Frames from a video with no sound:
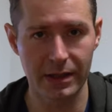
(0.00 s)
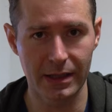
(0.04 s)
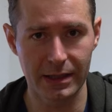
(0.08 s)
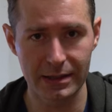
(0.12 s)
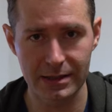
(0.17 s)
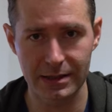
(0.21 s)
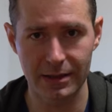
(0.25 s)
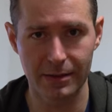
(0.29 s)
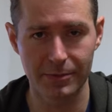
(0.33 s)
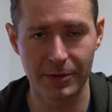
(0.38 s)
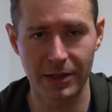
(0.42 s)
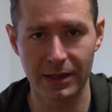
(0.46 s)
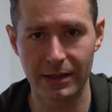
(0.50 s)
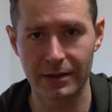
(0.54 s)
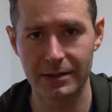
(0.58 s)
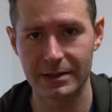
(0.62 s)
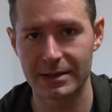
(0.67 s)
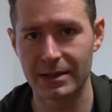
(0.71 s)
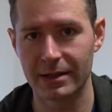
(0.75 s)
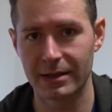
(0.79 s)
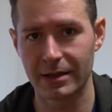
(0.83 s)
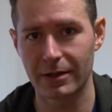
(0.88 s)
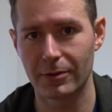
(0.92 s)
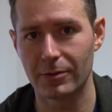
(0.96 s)
That's something
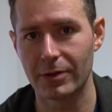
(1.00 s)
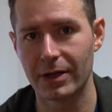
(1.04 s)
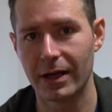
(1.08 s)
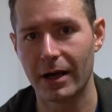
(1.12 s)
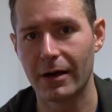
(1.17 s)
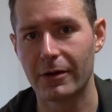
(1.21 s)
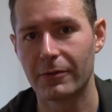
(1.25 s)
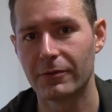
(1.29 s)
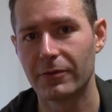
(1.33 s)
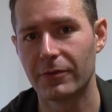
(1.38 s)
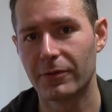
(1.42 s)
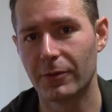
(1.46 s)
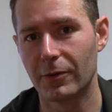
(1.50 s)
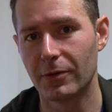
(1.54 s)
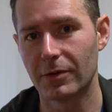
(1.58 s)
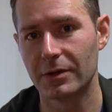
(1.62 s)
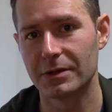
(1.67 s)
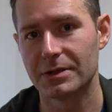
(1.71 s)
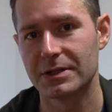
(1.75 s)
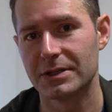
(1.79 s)
else that they're renowned for.